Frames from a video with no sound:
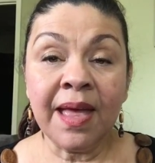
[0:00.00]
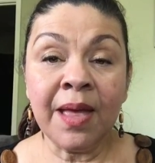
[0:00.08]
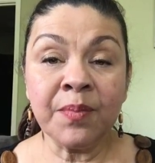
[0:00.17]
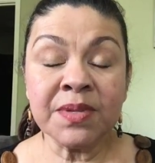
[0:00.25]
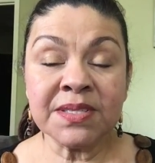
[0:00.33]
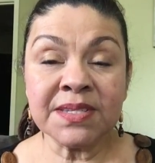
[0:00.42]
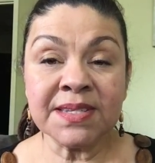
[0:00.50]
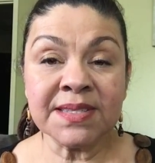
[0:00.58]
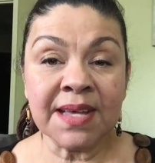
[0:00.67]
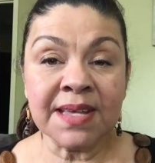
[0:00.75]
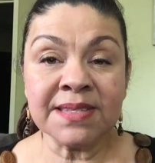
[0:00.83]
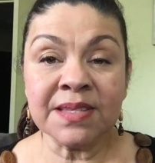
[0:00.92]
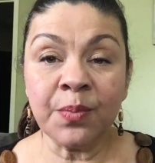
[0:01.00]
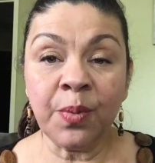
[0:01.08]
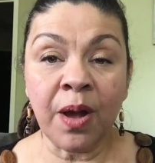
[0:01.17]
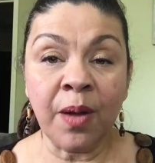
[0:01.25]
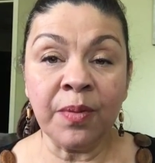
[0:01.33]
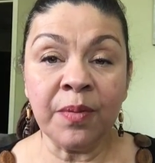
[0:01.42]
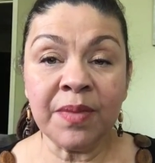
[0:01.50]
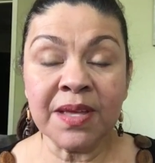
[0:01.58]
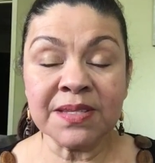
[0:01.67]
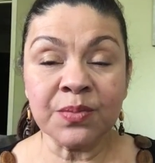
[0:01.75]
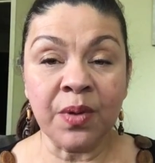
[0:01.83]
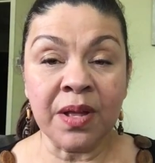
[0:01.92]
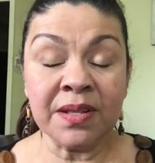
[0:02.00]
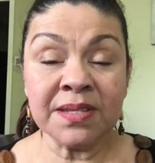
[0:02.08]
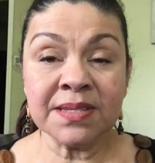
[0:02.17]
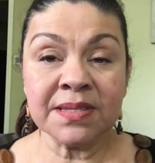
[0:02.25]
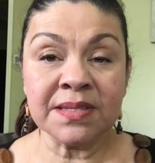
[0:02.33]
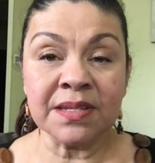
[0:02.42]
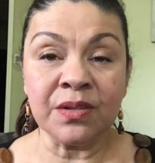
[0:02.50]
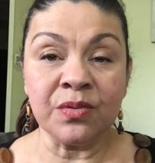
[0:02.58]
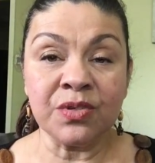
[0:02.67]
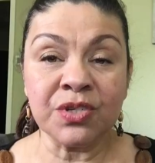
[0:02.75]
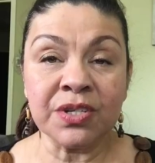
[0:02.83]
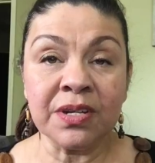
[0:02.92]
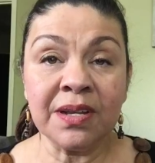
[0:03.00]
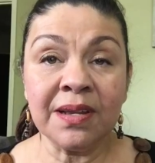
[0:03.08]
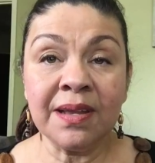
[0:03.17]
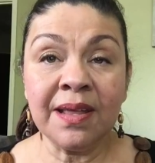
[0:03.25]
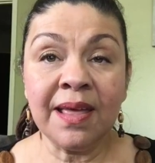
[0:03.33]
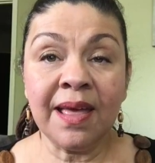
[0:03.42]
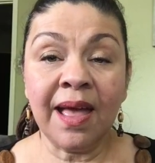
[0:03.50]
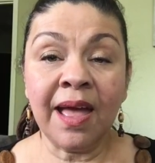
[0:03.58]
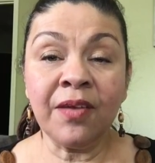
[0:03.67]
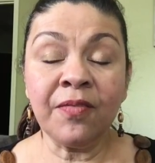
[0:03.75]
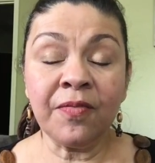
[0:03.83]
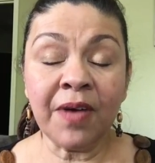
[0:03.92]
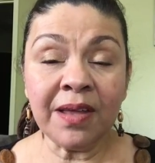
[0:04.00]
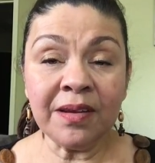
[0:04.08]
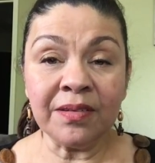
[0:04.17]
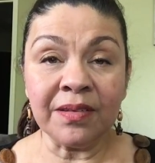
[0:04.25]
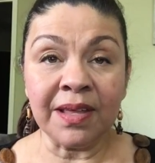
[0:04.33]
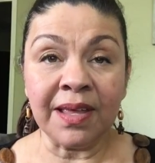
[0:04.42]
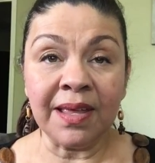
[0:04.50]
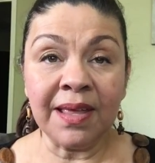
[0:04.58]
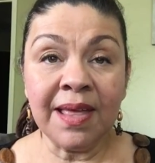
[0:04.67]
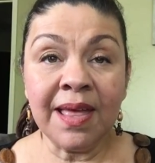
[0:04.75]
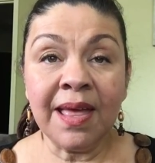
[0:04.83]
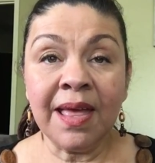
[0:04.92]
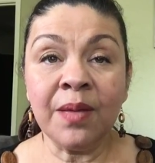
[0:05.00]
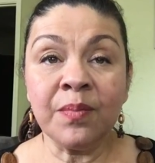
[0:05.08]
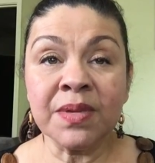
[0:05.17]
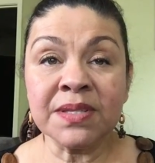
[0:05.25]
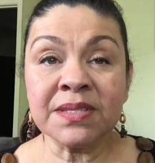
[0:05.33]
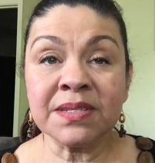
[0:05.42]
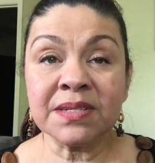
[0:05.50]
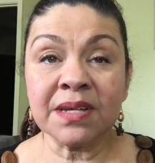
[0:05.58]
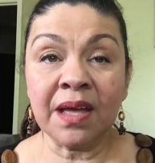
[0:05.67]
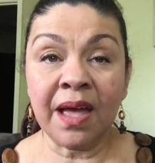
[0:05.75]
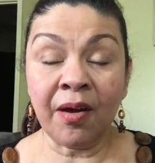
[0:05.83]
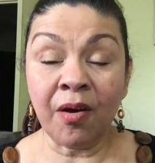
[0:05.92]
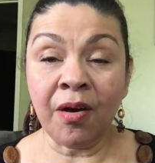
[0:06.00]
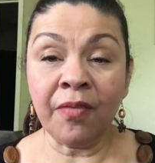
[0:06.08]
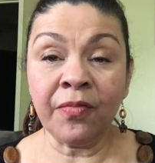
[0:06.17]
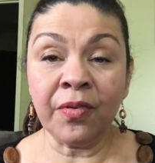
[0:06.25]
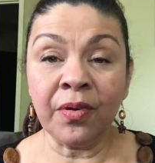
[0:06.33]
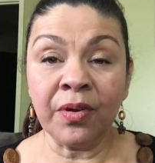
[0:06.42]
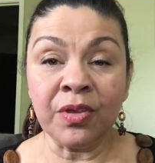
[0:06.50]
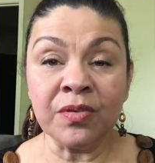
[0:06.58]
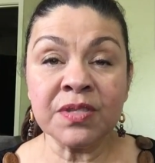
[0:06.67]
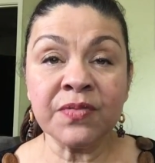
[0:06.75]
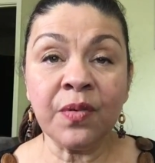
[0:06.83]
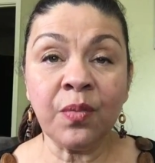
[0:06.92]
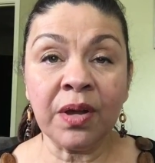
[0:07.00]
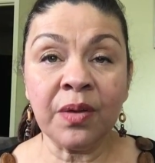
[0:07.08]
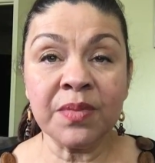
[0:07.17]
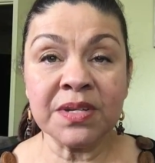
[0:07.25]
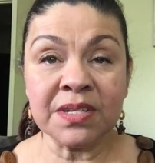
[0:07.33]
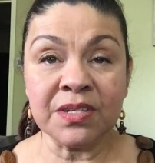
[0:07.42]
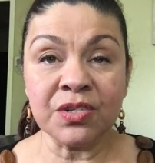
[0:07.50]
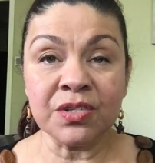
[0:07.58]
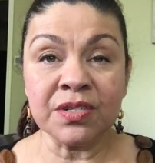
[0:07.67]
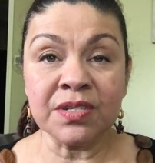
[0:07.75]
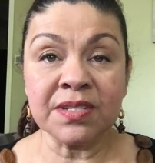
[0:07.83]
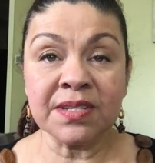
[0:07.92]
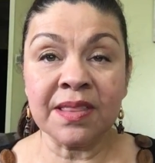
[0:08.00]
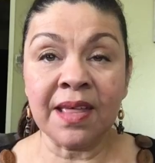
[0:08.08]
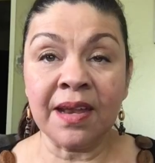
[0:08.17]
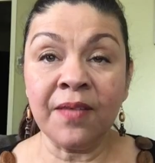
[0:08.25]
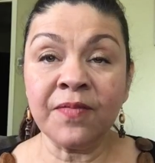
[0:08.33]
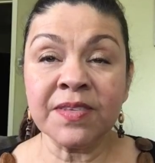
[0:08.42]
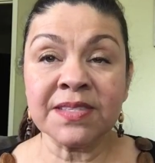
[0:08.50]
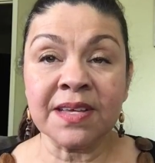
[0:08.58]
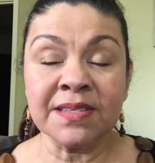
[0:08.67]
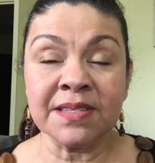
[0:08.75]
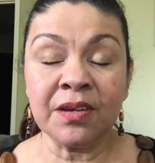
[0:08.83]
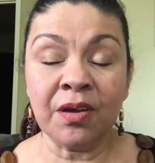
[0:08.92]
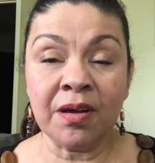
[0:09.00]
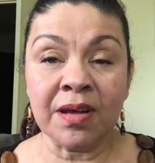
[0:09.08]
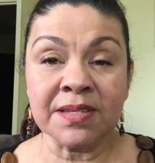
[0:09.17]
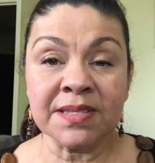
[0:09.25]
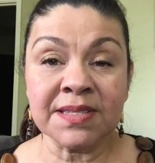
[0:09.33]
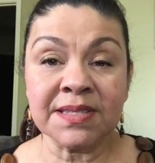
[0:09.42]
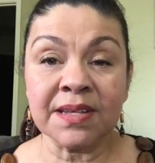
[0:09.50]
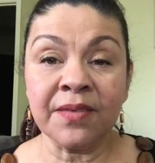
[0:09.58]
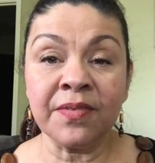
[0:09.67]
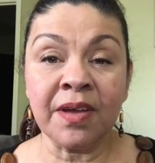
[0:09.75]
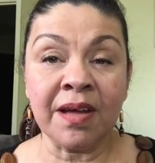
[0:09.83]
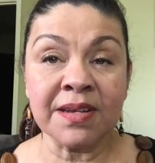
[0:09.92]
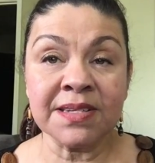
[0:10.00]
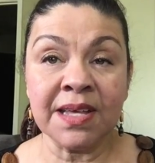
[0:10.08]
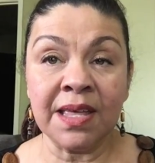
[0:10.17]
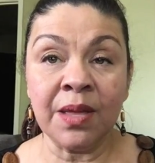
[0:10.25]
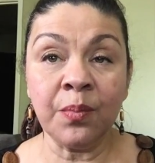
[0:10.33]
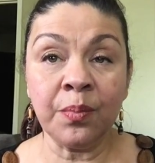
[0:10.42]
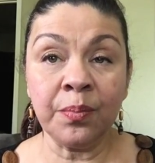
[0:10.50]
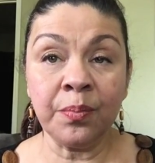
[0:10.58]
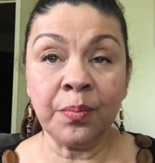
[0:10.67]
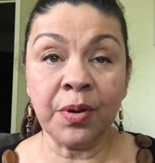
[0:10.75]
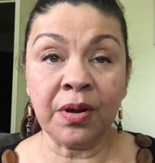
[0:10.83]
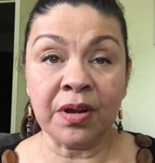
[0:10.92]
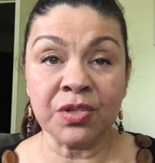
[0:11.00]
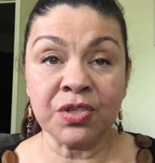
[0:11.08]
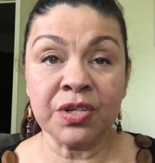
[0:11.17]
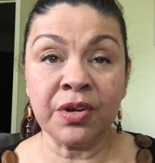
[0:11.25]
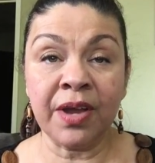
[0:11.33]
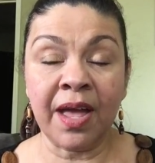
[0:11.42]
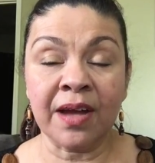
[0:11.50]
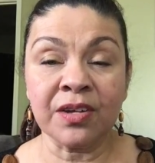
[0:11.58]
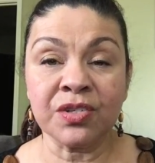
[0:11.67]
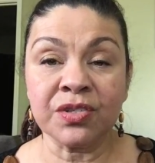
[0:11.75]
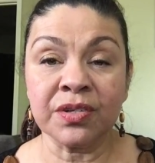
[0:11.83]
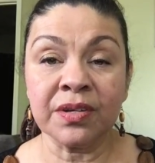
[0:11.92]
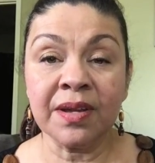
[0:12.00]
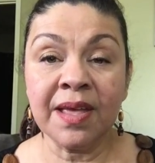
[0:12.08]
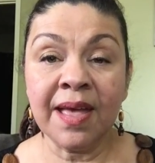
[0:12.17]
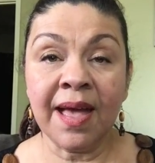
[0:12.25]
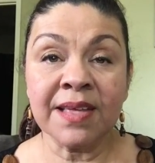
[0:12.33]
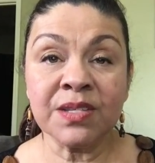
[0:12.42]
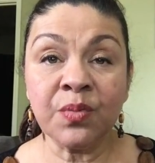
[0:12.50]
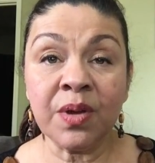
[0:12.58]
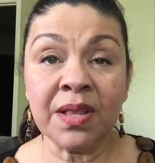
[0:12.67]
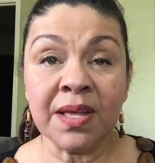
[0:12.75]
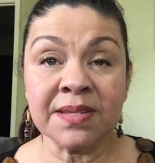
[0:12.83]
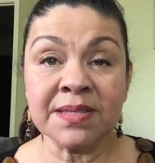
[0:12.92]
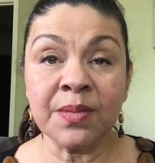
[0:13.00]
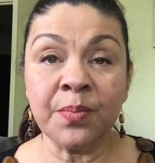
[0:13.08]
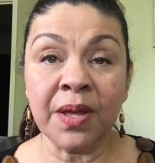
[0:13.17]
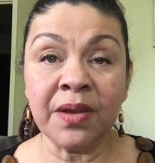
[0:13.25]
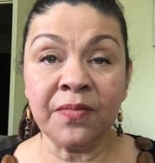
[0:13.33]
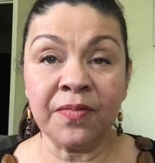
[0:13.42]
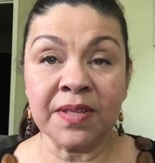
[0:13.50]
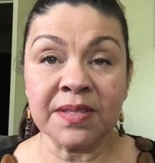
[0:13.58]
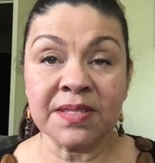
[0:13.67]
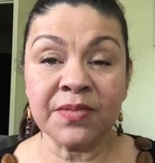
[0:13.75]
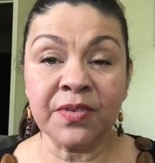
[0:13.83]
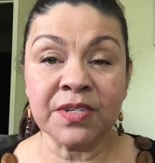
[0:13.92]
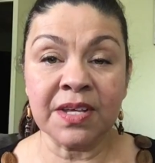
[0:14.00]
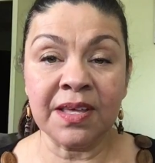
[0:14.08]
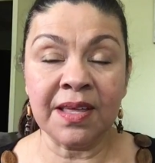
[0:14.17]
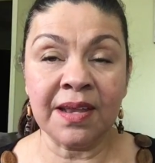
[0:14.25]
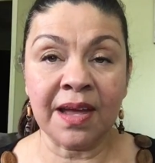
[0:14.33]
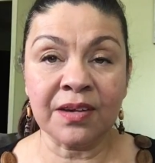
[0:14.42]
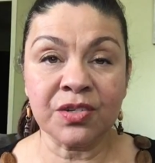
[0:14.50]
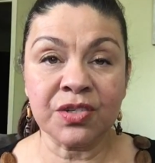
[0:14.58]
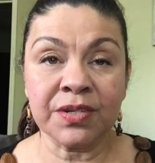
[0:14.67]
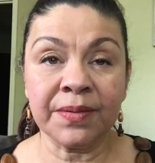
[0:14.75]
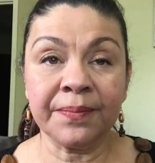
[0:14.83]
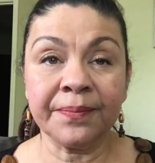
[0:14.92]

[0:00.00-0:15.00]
It must discuss the problem as well as a solution. And finally, it must offer useful recommendations that emphasize the costs of not taking precautionary action, as well as the benefits for taking action.